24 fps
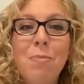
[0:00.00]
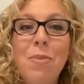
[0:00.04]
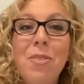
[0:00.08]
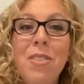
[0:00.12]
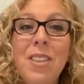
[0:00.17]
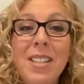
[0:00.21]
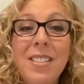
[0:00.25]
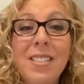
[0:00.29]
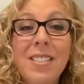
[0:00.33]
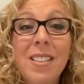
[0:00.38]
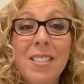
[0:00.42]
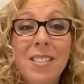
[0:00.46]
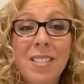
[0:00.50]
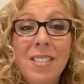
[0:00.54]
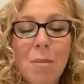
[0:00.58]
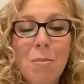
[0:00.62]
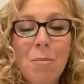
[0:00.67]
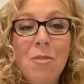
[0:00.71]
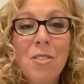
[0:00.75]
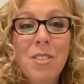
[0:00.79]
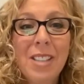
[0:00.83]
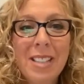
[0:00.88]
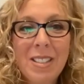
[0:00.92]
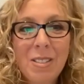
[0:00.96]
These are some
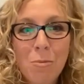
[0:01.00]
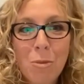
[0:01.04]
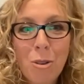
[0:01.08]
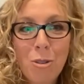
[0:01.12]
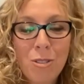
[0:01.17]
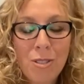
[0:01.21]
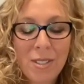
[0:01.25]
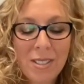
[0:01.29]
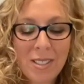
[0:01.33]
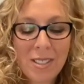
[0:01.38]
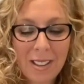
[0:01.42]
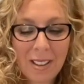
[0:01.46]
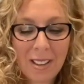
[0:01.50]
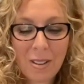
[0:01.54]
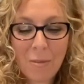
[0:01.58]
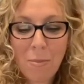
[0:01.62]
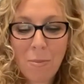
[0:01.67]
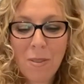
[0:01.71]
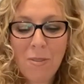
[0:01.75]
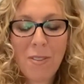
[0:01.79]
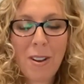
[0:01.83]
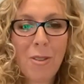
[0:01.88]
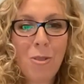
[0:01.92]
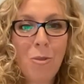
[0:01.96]
of the testimonials that can
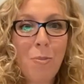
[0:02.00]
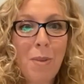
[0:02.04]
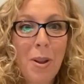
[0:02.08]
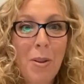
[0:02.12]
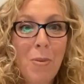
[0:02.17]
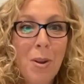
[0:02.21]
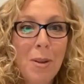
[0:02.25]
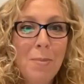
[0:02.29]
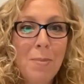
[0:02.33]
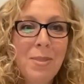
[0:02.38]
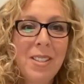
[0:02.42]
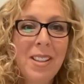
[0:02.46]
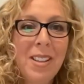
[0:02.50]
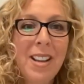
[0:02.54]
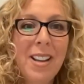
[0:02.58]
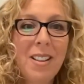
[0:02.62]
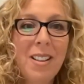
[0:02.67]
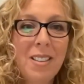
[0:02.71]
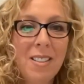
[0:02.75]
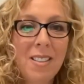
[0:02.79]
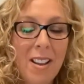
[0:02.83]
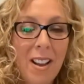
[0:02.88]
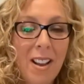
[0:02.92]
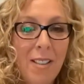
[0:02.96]
be found on my
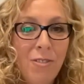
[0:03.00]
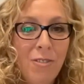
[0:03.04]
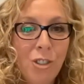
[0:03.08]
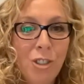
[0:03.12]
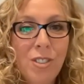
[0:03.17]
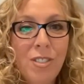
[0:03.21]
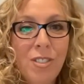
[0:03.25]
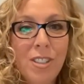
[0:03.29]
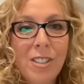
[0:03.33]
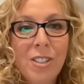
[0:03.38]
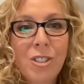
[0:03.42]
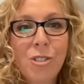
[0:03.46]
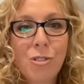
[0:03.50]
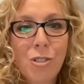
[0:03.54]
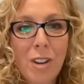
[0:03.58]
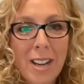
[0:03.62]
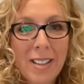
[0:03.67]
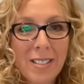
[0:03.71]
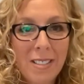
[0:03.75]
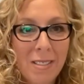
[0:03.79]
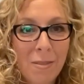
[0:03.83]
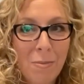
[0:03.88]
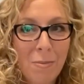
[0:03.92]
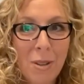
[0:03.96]
website that I've just
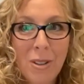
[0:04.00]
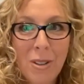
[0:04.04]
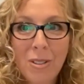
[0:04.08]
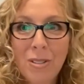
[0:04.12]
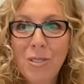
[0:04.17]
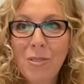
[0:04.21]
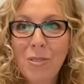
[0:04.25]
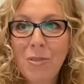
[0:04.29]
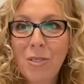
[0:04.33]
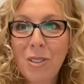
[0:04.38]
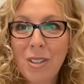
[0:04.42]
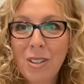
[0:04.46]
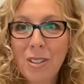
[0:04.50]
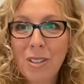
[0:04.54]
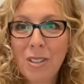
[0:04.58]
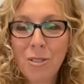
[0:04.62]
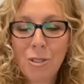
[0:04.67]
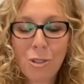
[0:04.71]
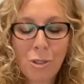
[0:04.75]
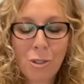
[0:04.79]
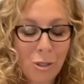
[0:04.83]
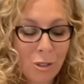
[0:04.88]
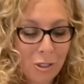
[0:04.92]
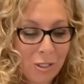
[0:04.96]
extracted because of the
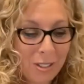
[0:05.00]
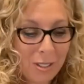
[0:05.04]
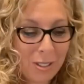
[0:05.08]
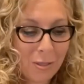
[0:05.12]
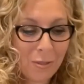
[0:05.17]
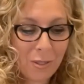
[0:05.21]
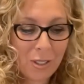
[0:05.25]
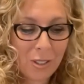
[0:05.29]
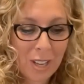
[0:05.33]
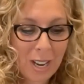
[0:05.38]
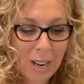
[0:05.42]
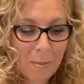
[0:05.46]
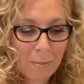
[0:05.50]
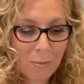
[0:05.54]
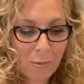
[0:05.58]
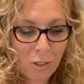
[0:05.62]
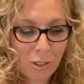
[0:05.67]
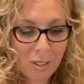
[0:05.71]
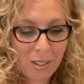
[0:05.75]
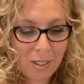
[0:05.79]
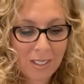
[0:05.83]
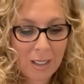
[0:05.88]
shortness of time, just